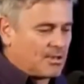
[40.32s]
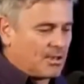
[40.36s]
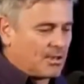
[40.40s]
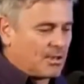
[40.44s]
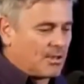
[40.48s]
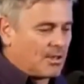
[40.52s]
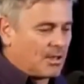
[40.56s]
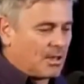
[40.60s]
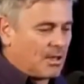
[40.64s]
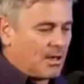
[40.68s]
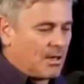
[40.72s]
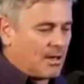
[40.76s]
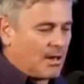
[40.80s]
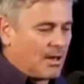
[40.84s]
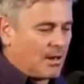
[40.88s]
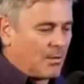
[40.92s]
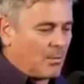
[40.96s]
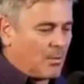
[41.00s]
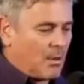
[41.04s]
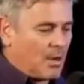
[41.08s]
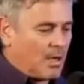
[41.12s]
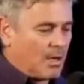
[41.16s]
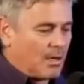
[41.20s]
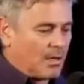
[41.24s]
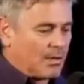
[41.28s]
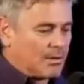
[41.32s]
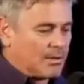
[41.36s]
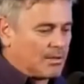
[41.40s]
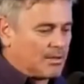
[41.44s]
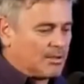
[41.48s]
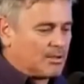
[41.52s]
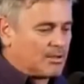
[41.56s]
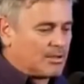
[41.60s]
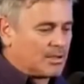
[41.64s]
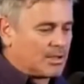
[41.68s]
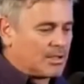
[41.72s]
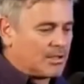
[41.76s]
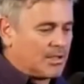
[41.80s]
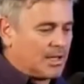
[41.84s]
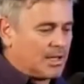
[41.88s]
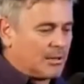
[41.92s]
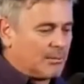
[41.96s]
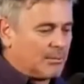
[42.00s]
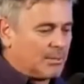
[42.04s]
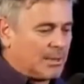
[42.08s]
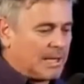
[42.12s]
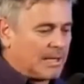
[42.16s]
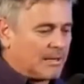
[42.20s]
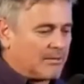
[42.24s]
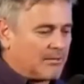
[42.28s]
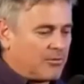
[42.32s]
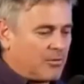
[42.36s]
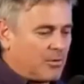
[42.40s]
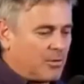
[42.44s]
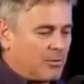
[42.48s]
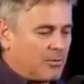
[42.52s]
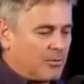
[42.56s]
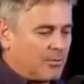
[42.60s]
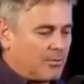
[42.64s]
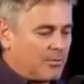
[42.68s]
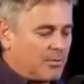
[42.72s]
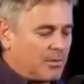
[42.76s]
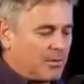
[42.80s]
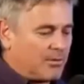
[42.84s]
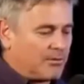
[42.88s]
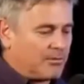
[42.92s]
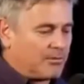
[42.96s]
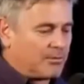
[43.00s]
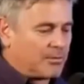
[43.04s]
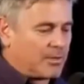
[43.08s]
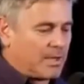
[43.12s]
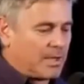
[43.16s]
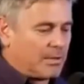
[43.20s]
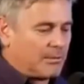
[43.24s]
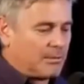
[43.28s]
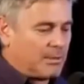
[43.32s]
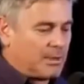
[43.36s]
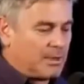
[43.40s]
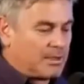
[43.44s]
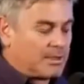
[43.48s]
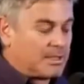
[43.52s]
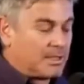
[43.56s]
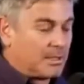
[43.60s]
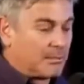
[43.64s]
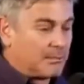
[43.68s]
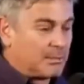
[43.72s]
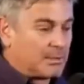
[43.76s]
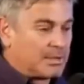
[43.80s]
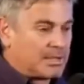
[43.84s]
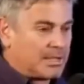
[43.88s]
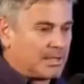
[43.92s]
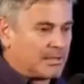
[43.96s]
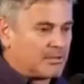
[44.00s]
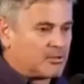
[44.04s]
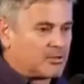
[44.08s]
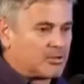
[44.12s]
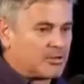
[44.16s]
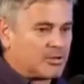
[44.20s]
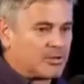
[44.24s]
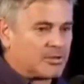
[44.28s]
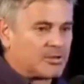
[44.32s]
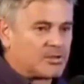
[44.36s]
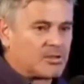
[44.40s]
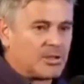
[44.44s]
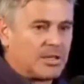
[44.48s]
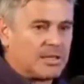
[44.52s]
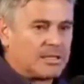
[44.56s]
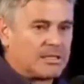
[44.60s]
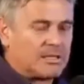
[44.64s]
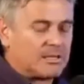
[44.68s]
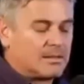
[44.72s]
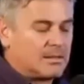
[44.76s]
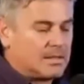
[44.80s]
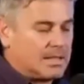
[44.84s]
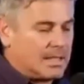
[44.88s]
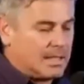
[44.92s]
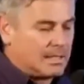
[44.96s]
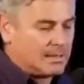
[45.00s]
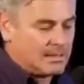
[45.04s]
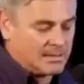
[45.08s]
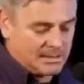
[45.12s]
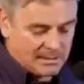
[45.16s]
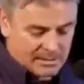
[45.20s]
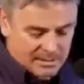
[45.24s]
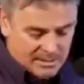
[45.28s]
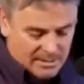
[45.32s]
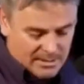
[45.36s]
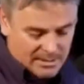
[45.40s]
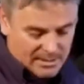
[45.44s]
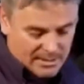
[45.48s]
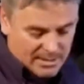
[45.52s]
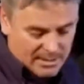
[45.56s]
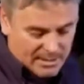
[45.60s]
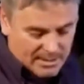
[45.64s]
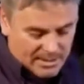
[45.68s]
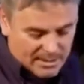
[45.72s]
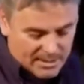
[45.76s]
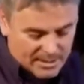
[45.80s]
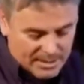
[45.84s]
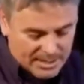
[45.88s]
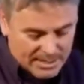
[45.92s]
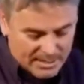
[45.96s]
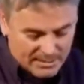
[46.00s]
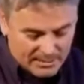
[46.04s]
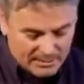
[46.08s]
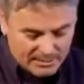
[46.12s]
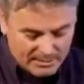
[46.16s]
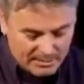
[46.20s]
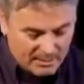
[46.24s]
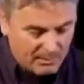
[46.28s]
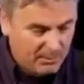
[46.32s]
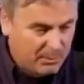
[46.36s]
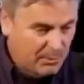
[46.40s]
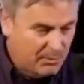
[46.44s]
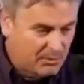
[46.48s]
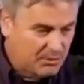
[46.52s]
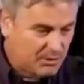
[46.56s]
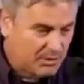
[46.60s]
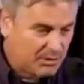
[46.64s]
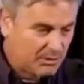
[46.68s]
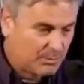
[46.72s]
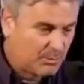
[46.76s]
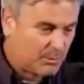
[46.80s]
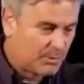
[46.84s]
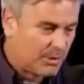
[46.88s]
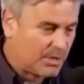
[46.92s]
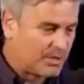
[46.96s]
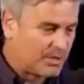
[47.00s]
it's not going to go down well, and you need to create a platform of credibility and protection. So I did that. And the UBUNTU